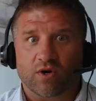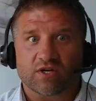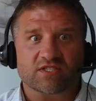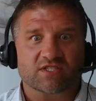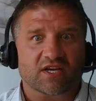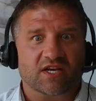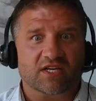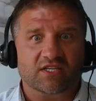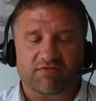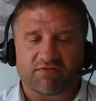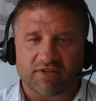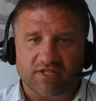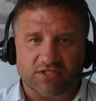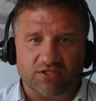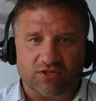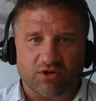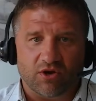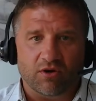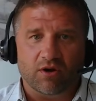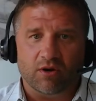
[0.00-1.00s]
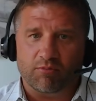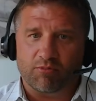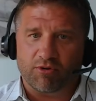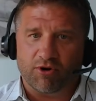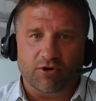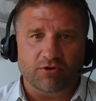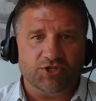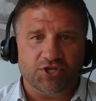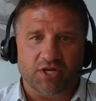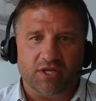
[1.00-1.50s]
one size fits all
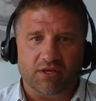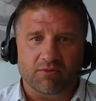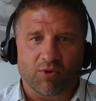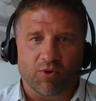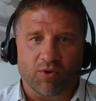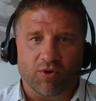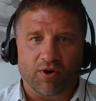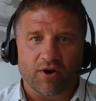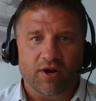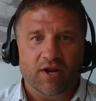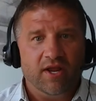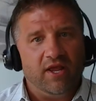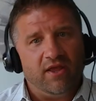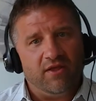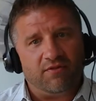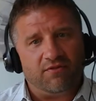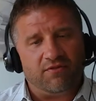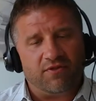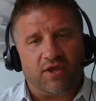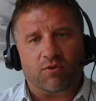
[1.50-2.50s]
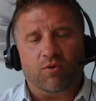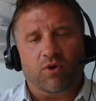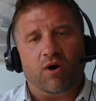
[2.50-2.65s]
approach anymore and think,